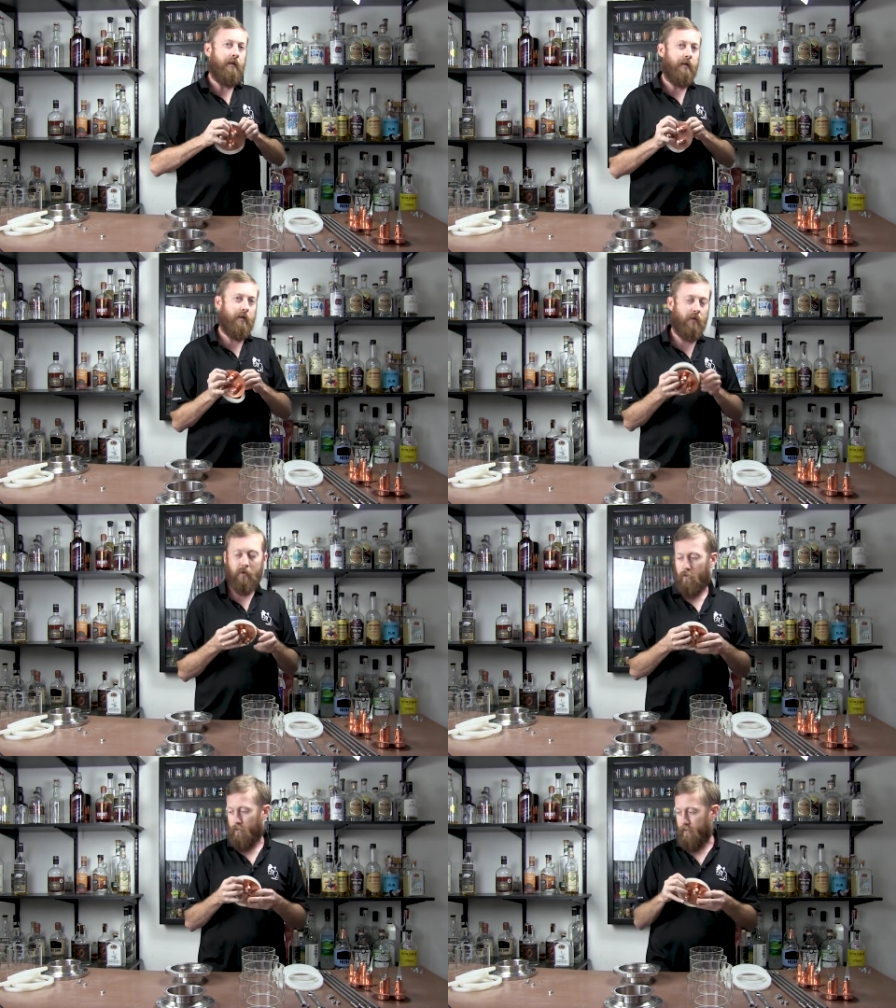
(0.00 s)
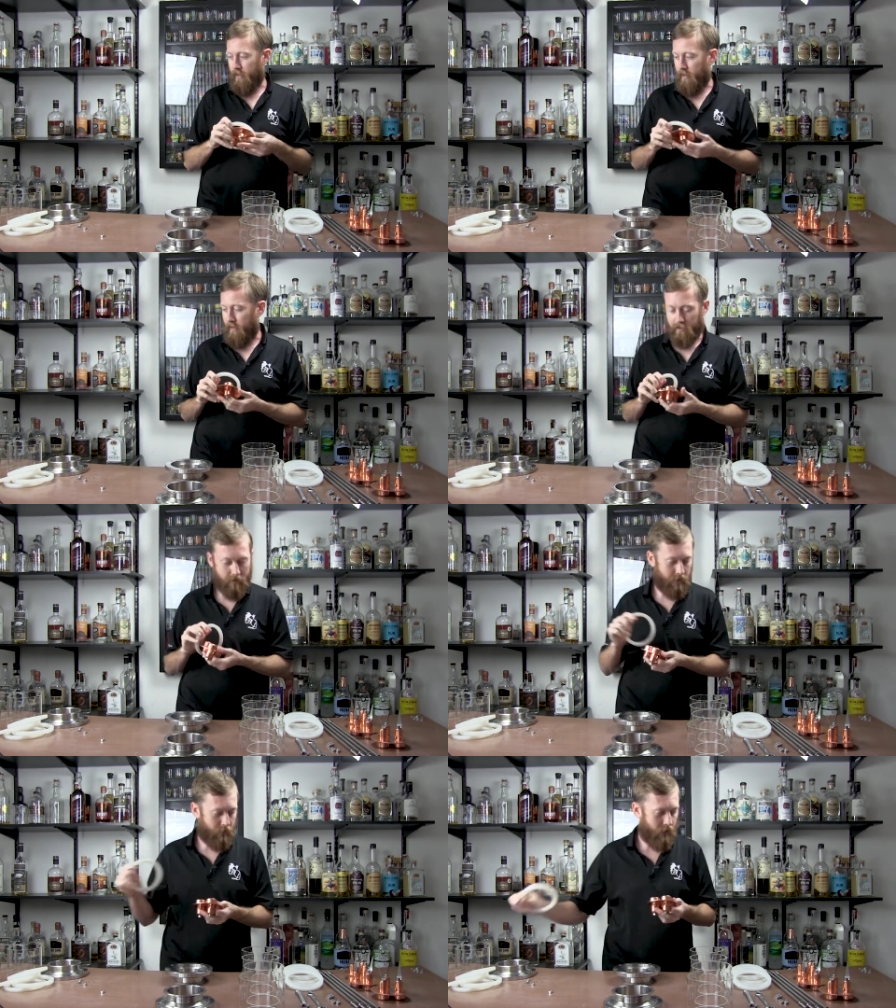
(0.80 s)
Let's do the whole thing
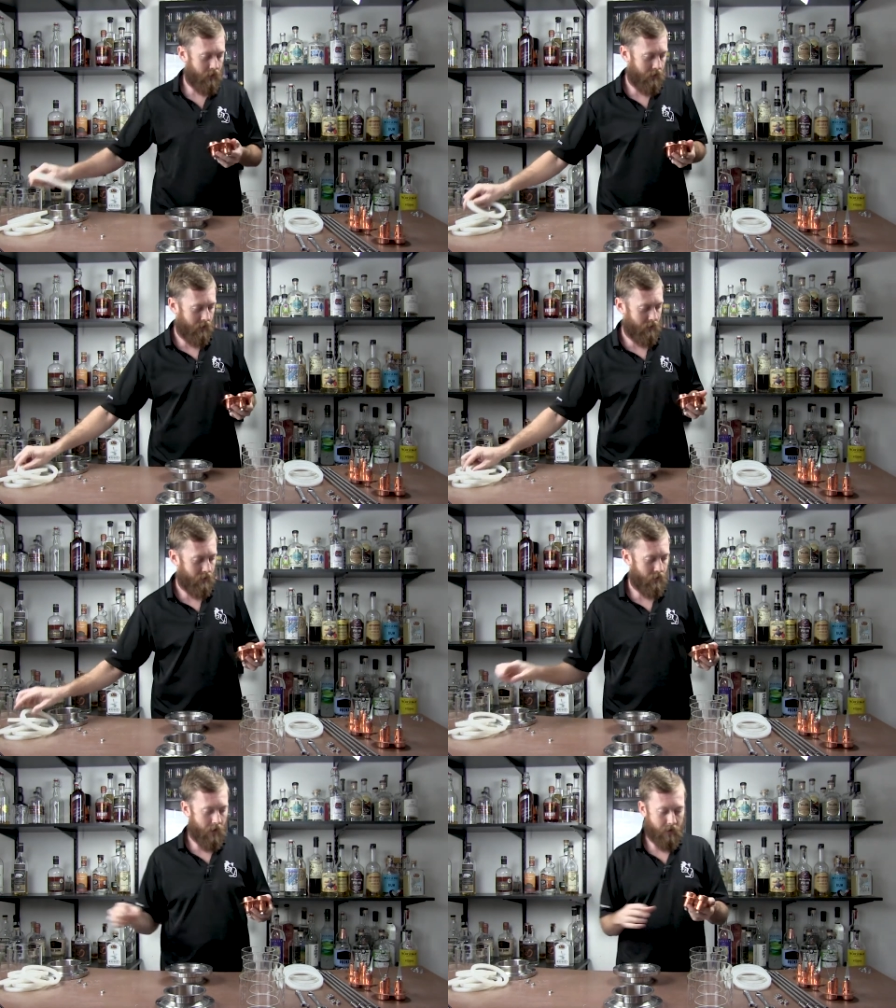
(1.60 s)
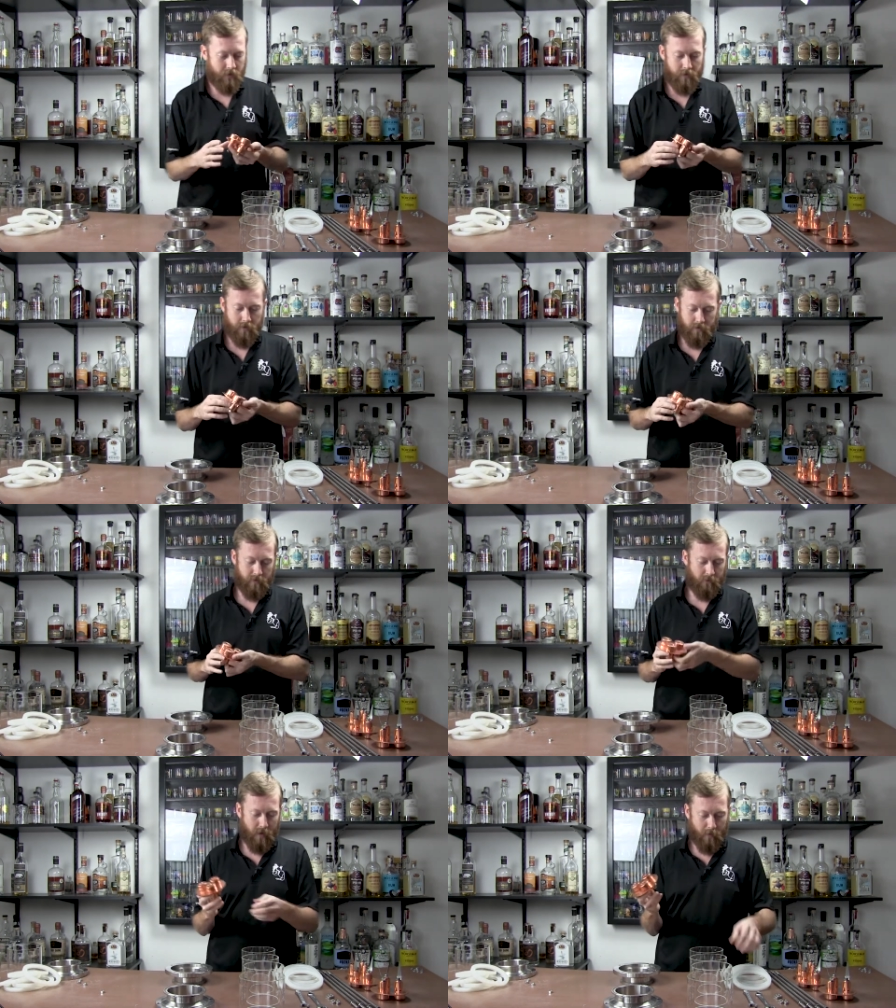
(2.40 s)
and put it in a new gasket.
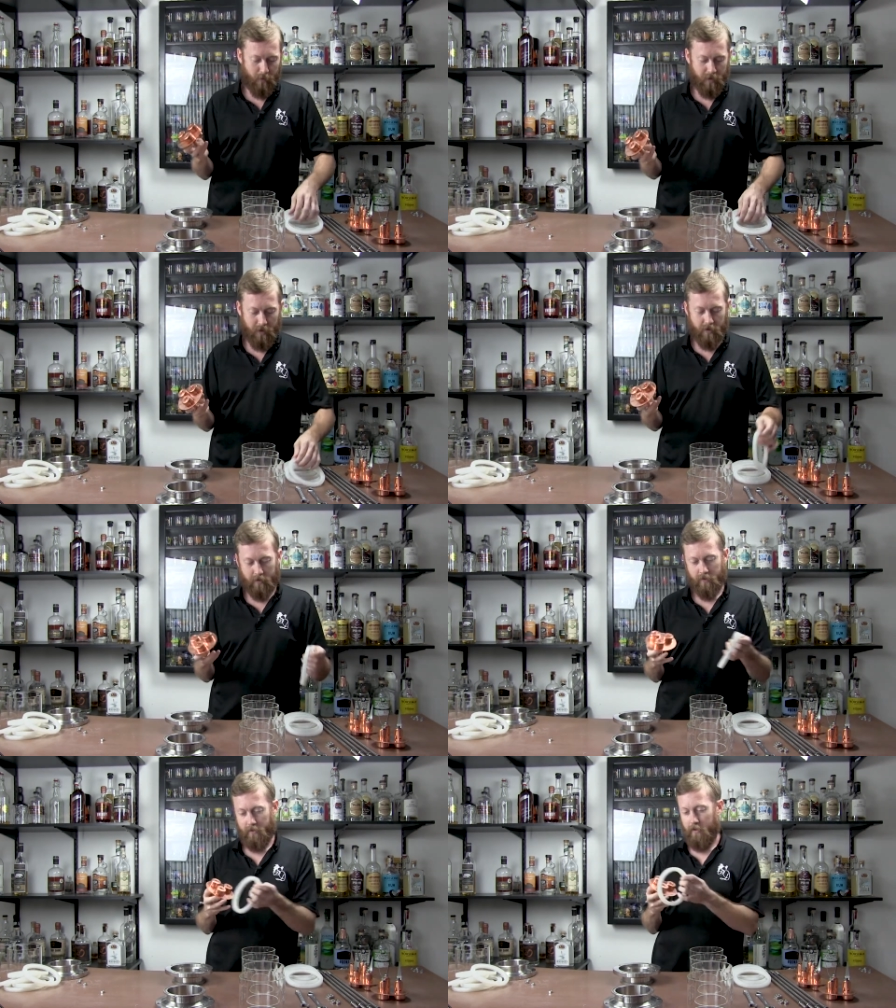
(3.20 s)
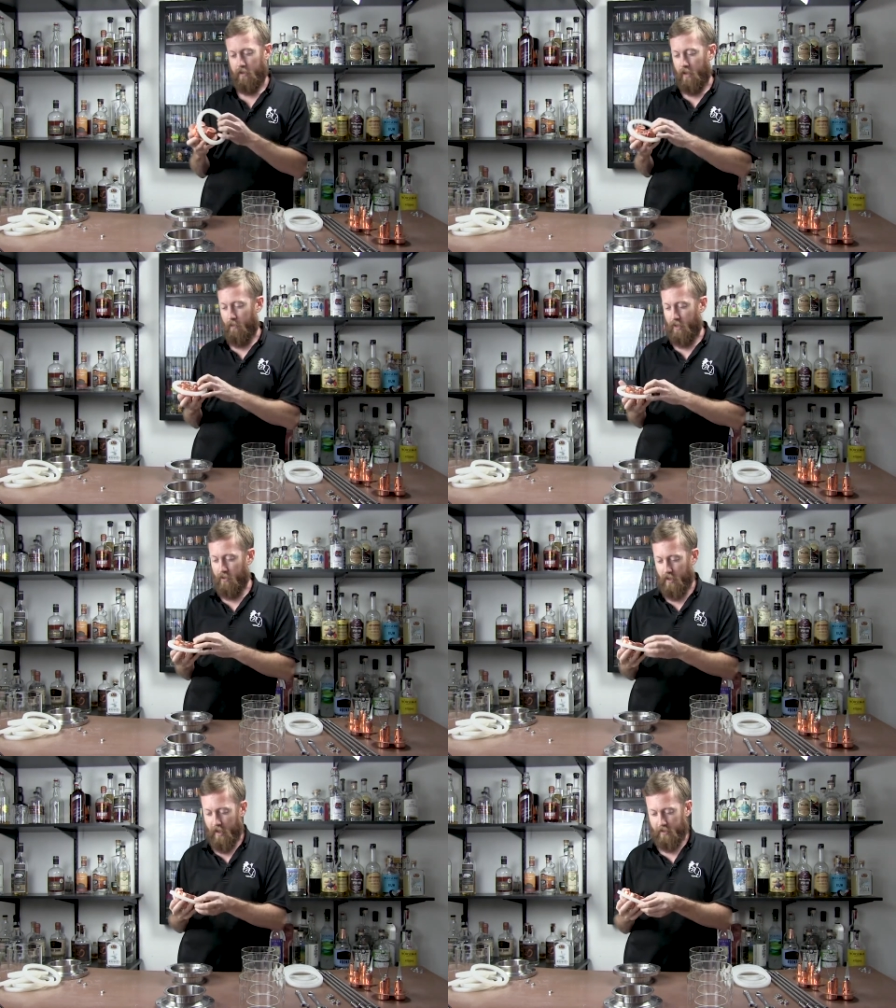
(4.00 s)
So got my plate, got my
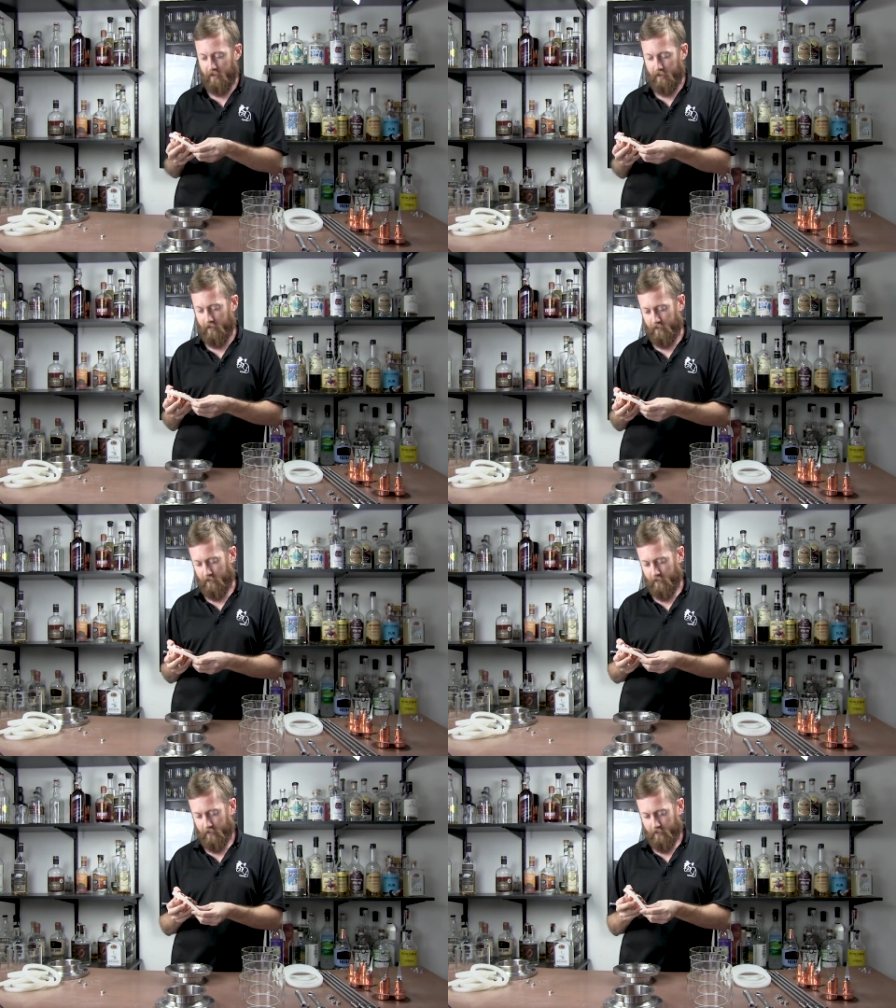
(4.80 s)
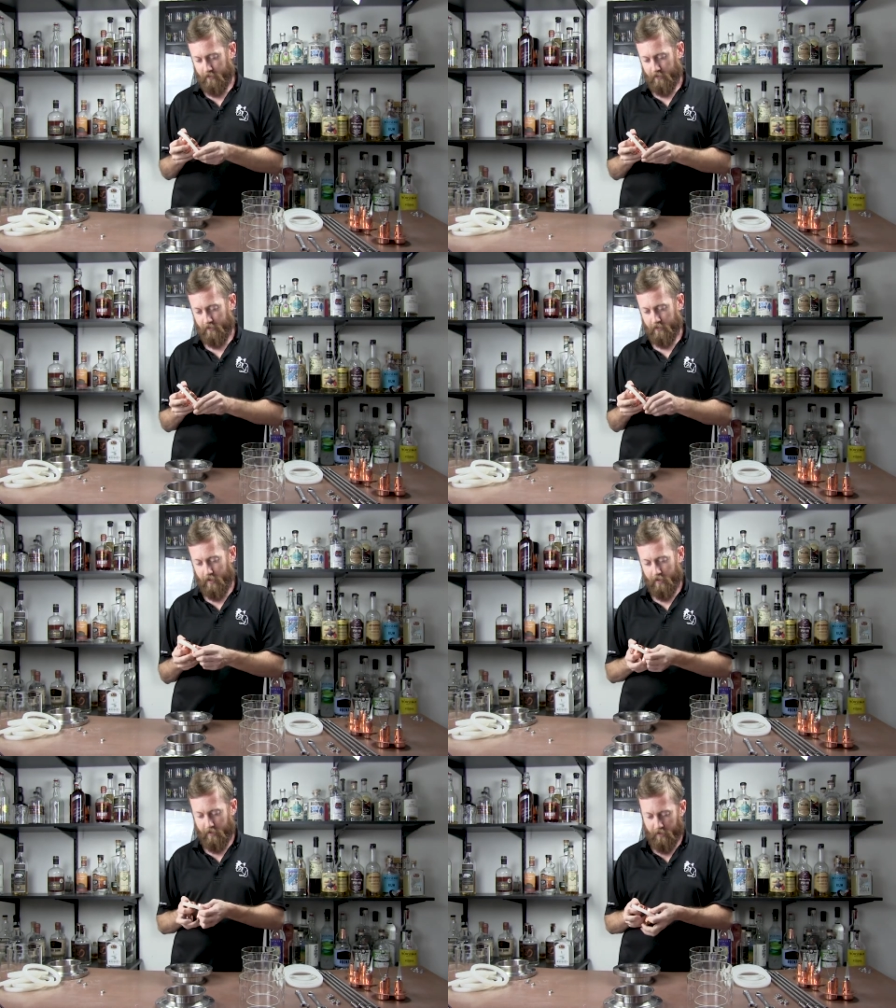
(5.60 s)
new gasket,
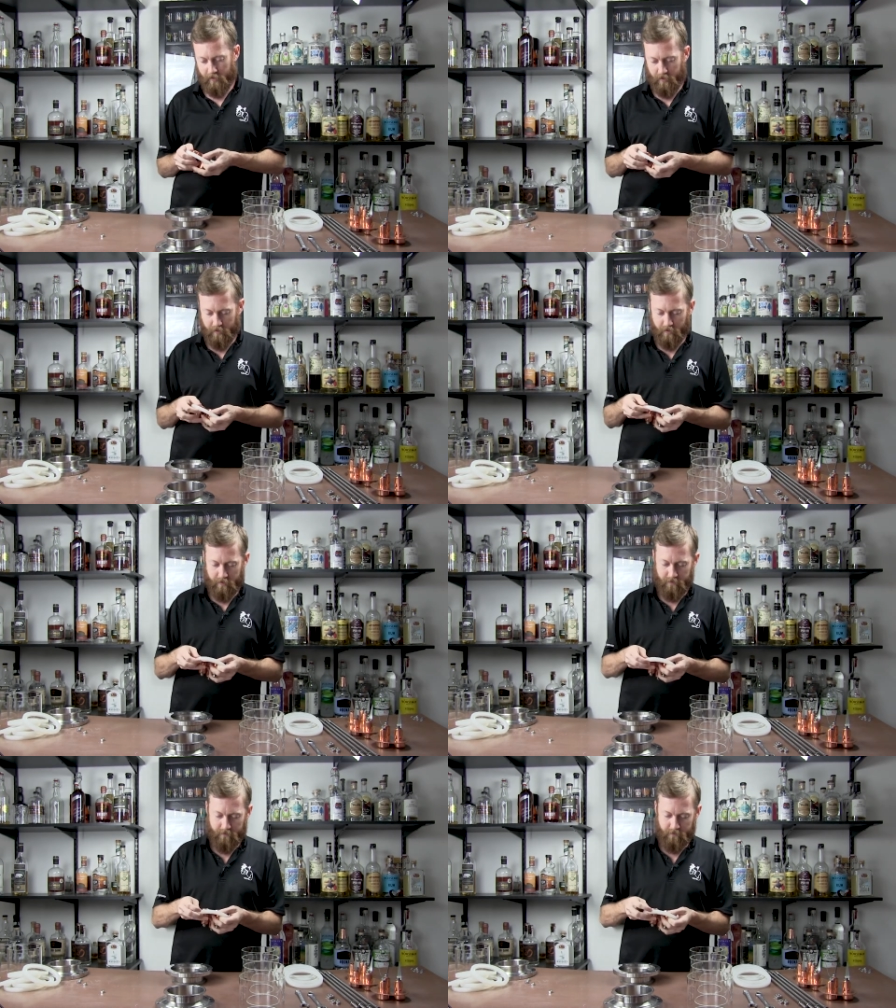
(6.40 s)
slide it in here,